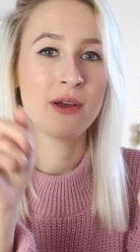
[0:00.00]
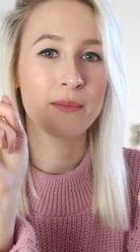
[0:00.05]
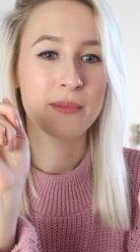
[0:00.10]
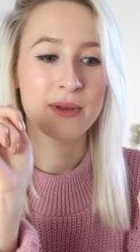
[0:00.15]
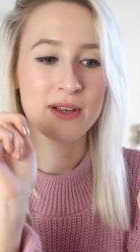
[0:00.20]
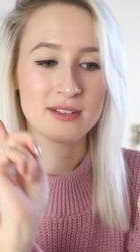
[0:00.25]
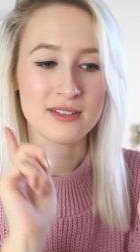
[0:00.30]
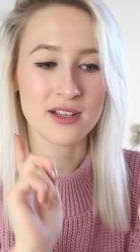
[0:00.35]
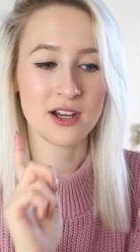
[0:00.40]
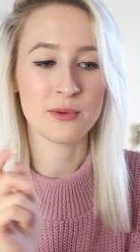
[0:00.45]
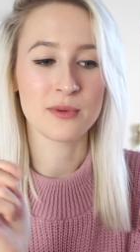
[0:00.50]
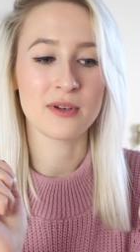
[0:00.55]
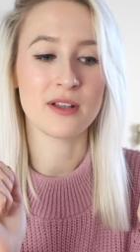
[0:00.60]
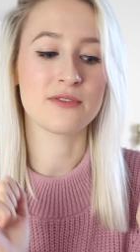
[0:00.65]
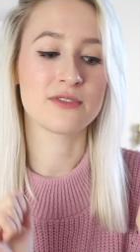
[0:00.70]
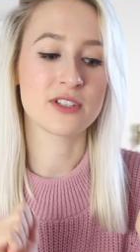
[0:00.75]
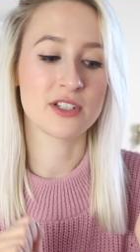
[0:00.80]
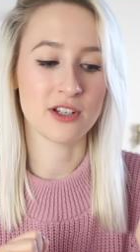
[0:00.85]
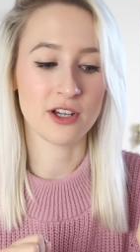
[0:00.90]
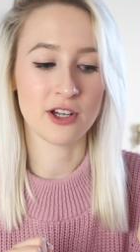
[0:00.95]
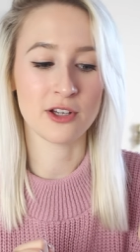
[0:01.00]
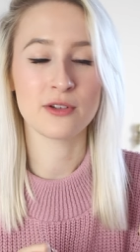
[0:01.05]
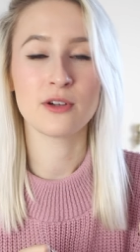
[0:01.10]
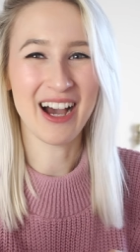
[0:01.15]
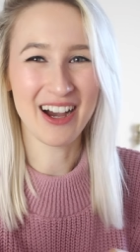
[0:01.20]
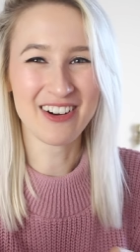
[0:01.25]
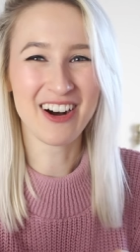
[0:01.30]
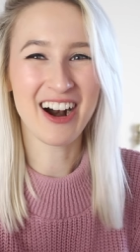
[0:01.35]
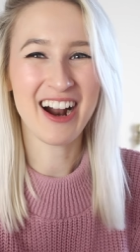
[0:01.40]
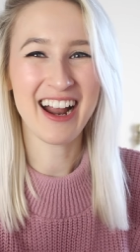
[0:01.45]
because I would love to know.
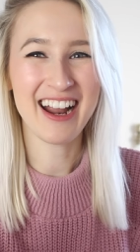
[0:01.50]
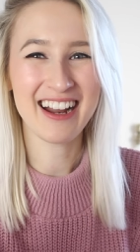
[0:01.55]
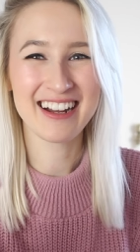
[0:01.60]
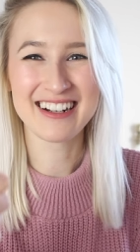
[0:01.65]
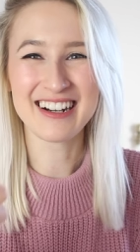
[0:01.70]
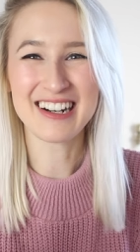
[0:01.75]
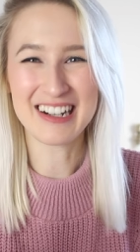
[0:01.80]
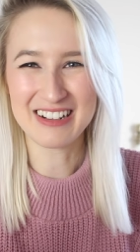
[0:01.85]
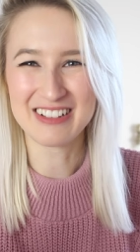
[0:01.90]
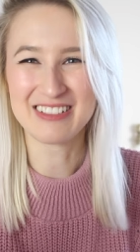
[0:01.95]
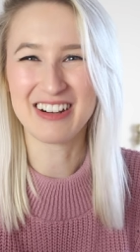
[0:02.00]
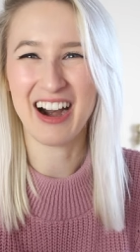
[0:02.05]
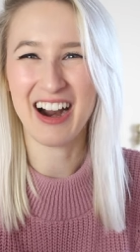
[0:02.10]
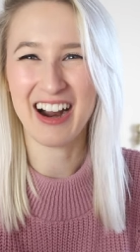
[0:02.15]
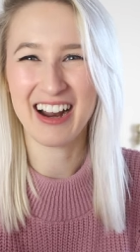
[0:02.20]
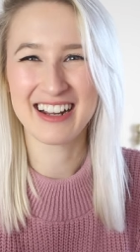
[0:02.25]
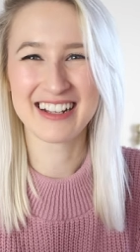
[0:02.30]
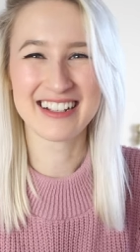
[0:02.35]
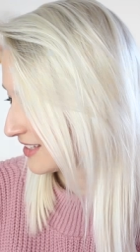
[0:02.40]
All right, all right.